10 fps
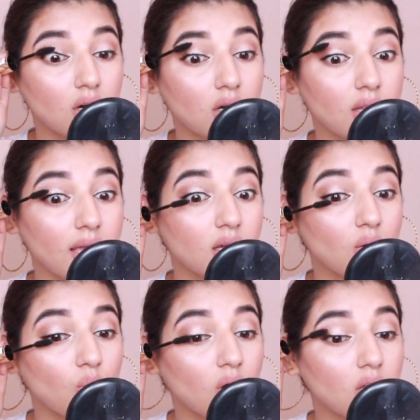like
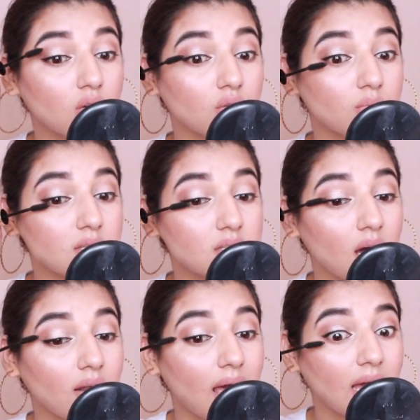what a good
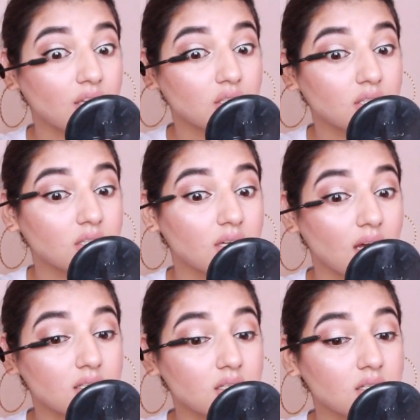mascara actually
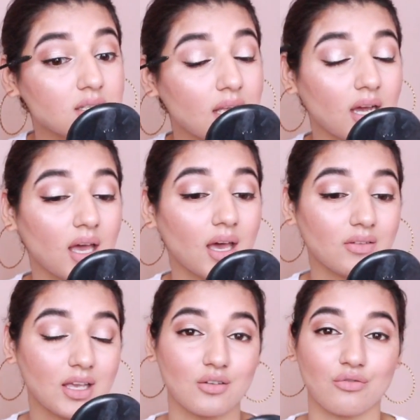does, because like I have
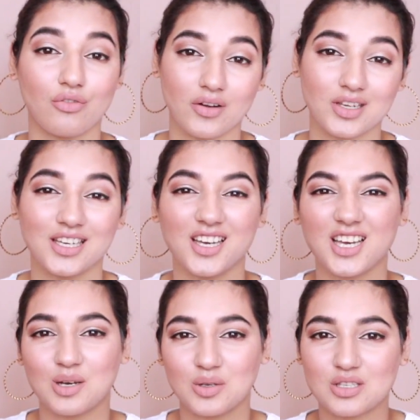like very
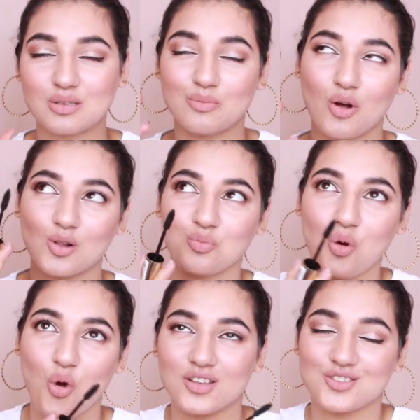small
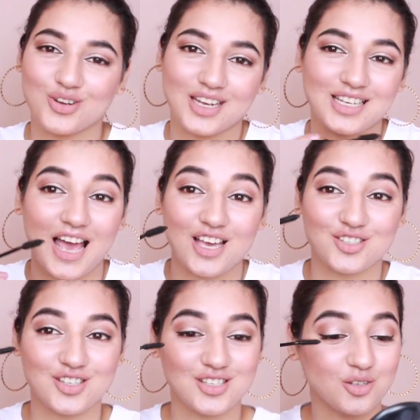poker straight
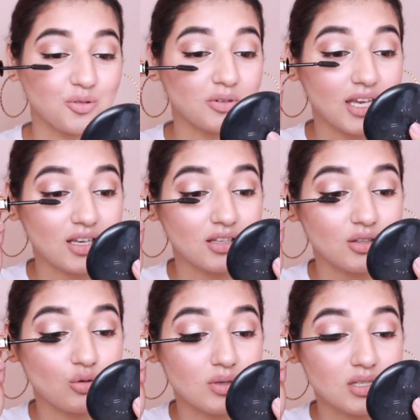lashes, so like
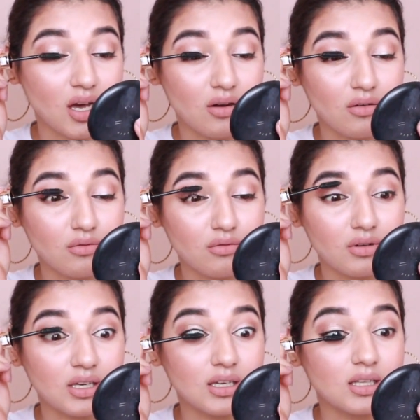no mascara
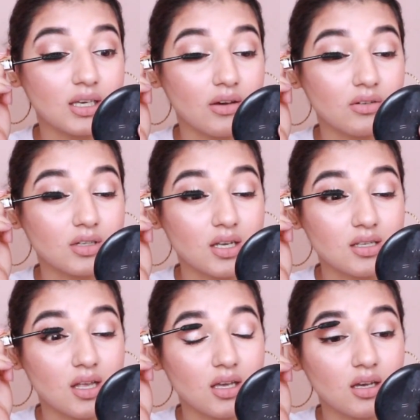really ever
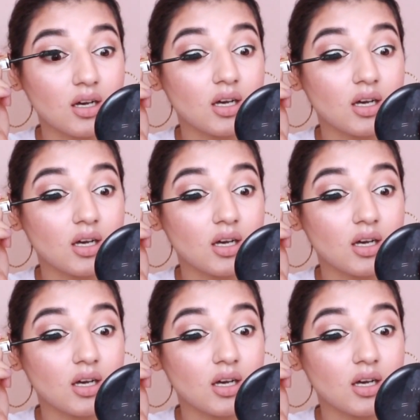does like